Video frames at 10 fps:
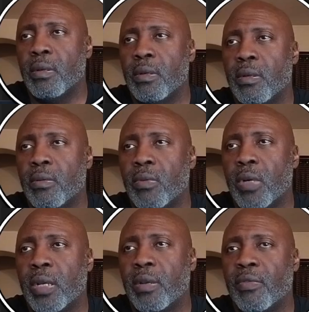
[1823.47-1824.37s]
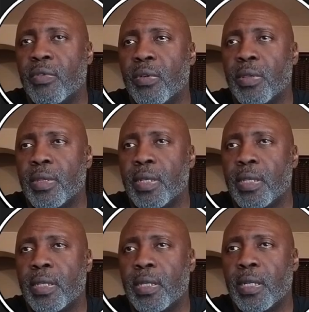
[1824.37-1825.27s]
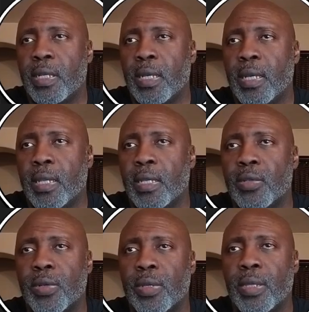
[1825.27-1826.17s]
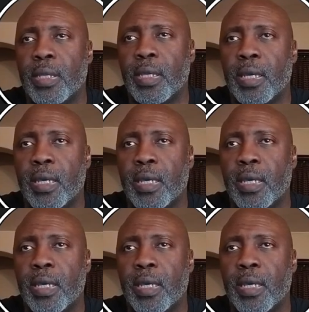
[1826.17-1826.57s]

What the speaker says: 1433, and that one there,